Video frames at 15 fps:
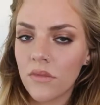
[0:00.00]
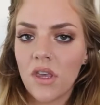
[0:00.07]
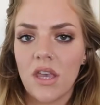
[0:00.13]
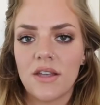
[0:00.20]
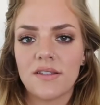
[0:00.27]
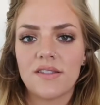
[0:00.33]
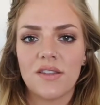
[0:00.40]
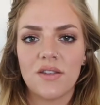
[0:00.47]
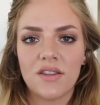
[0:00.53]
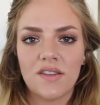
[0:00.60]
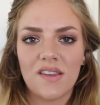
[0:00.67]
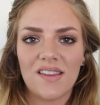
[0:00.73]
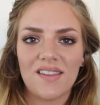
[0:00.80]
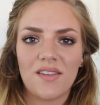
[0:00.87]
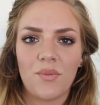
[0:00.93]
Okay, so
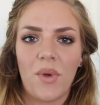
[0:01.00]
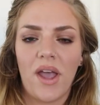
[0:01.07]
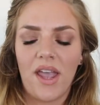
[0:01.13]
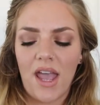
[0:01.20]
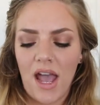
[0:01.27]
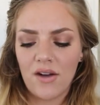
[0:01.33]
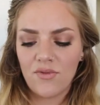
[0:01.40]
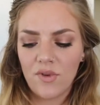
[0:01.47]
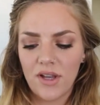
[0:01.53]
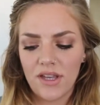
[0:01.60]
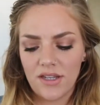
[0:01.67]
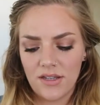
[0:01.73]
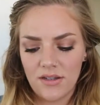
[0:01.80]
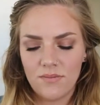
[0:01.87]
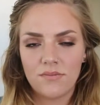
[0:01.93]
this is my
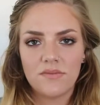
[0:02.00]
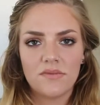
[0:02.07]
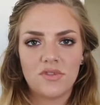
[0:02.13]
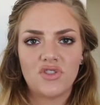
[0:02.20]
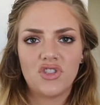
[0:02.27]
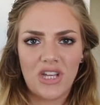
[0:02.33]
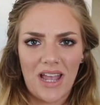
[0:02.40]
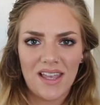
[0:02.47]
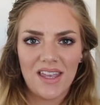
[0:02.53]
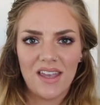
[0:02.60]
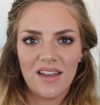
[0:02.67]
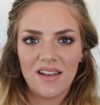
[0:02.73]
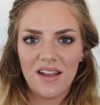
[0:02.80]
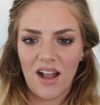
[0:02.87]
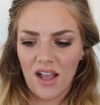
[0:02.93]
halfway
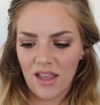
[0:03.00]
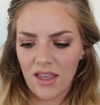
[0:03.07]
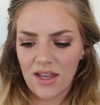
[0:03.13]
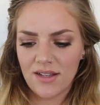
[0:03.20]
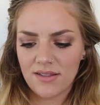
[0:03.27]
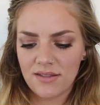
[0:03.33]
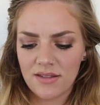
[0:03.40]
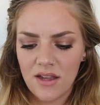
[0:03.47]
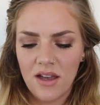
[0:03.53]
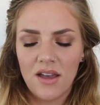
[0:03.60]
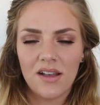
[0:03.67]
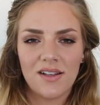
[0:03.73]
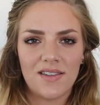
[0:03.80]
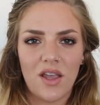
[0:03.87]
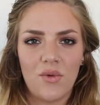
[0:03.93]
check-in, I guess,
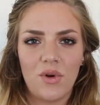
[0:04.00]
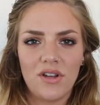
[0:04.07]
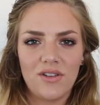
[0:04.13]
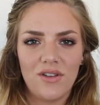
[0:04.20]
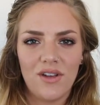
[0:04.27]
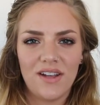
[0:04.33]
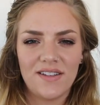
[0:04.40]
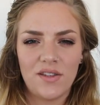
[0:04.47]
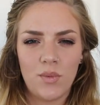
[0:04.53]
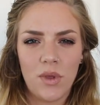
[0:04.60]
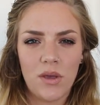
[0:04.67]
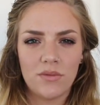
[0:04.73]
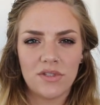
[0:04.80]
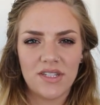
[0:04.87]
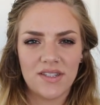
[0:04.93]
because I wanted you guys to be
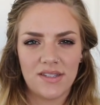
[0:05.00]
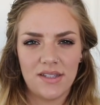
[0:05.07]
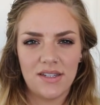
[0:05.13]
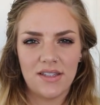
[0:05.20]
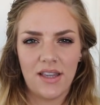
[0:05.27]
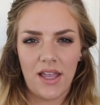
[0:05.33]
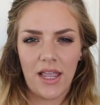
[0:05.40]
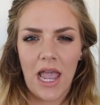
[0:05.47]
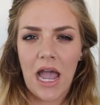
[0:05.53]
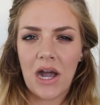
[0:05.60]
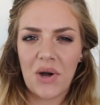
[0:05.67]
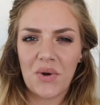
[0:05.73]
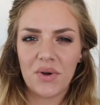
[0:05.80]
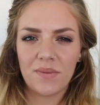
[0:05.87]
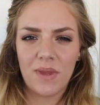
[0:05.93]
able to see like
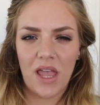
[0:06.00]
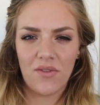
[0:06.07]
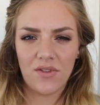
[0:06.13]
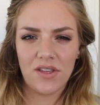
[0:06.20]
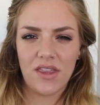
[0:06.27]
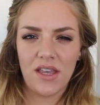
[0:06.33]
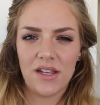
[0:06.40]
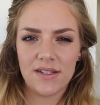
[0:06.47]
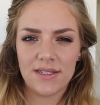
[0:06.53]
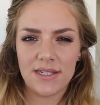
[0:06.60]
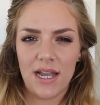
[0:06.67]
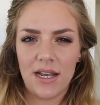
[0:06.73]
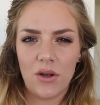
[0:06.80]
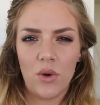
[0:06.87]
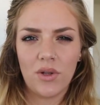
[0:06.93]
how everything is
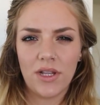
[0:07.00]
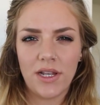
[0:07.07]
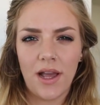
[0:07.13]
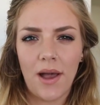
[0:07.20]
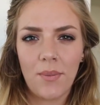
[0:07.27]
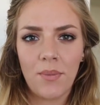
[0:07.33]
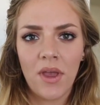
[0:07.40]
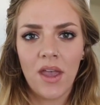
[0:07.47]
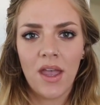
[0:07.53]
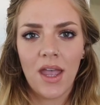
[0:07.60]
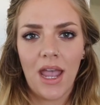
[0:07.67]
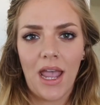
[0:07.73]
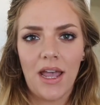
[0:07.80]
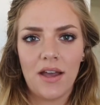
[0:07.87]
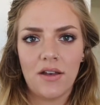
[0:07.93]
kind of holding up.
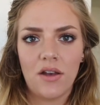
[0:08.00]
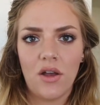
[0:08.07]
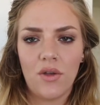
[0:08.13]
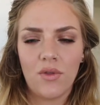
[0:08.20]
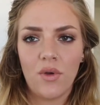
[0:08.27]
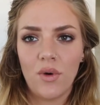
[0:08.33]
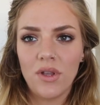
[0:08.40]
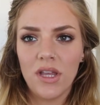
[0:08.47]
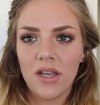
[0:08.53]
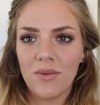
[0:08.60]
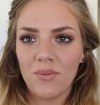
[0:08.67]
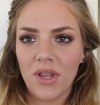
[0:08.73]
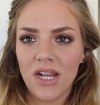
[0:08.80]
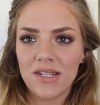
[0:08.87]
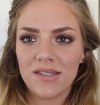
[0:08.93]
And the only
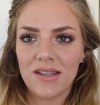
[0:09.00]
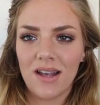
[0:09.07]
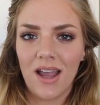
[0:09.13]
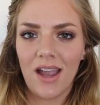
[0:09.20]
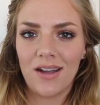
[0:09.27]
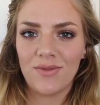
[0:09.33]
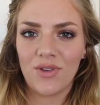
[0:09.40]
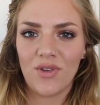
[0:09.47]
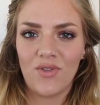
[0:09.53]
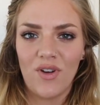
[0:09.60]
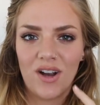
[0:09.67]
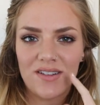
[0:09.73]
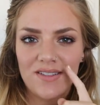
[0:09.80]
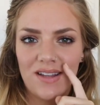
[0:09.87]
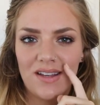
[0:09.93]
complaints that I have so
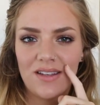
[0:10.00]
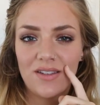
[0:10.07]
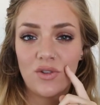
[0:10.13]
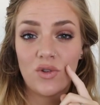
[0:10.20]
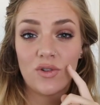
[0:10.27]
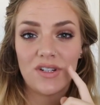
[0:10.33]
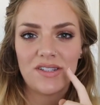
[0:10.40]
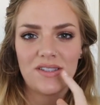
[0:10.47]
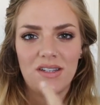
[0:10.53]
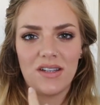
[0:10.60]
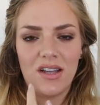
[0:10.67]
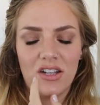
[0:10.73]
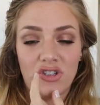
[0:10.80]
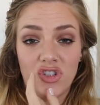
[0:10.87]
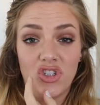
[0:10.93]
far is that it is
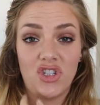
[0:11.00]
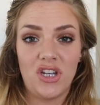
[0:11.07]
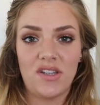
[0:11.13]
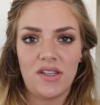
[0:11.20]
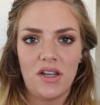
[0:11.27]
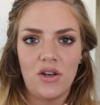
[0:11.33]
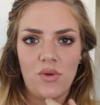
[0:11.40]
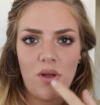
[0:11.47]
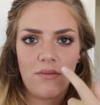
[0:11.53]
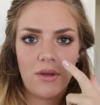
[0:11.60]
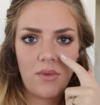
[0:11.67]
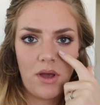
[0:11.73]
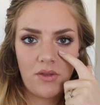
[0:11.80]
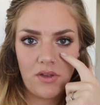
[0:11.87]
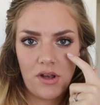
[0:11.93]
creasing a shit ton around my
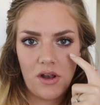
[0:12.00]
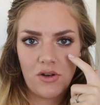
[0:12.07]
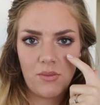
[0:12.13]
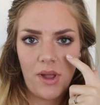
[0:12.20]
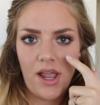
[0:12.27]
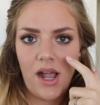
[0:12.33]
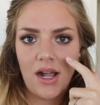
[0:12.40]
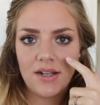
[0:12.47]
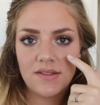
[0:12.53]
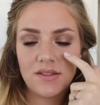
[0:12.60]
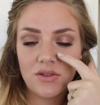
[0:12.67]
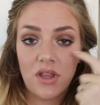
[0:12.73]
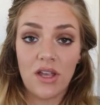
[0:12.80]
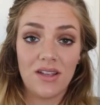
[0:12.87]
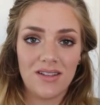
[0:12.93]
mouth and under my eyes.
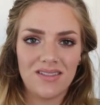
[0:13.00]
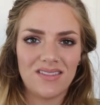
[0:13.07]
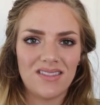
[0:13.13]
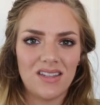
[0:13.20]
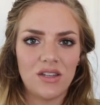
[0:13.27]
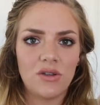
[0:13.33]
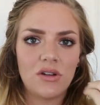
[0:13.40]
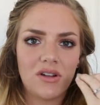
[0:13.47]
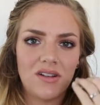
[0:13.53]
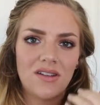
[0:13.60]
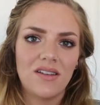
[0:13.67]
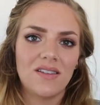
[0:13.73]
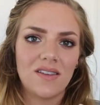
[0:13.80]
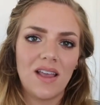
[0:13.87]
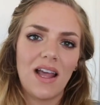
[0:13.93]
So that concealer, it
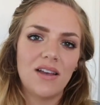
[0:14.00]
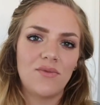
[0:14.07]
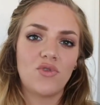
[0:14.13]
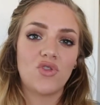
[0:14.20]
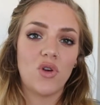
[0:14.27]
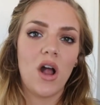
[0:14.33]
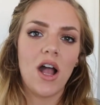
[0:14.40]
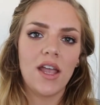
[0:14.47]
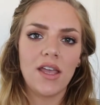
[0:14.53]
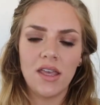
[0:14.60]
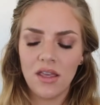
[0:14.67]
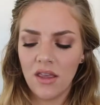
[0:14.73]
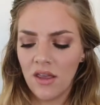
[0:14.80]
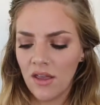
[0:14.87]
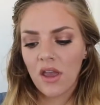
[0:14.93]
is kind of
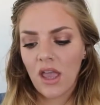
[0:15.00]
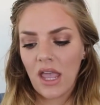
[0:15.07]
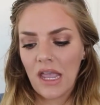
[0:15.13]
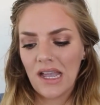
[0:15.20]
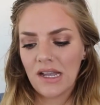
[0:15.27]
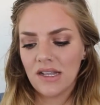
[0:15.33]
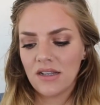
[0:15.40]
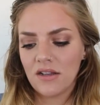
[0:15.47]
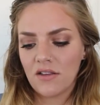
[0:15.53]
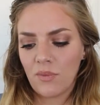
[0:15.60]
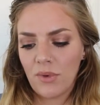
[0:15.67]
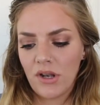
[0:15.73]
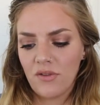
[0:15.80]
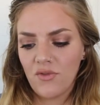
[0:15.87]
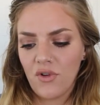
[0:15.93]
drying, and it's
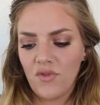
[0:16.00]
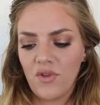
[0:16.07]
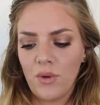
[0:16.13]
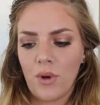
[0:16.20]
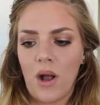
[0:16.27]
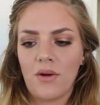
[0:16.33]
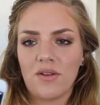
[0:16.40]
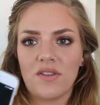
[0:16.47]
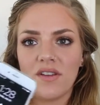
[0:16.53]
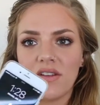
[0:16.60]
been on for a few hours.